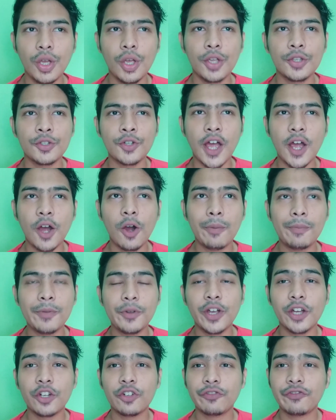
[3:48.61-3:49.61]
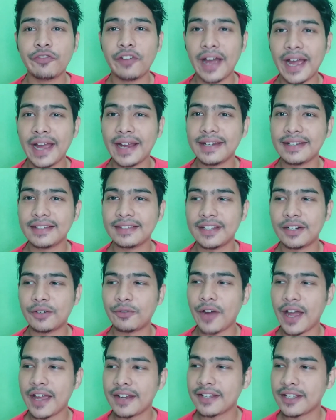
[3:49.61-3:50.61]
So I hope you get to find the
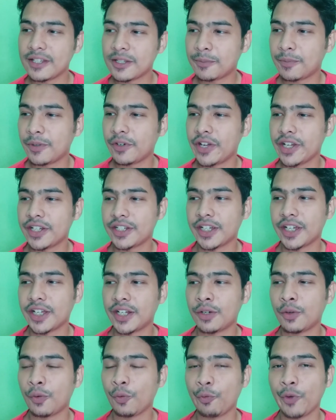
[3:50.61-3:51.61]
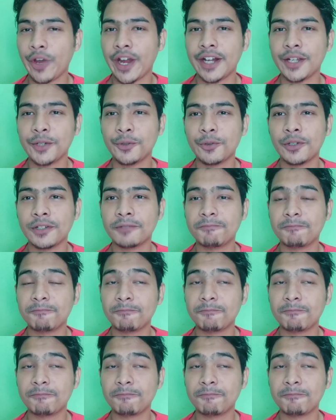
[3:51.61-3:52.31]
right inspiration where you will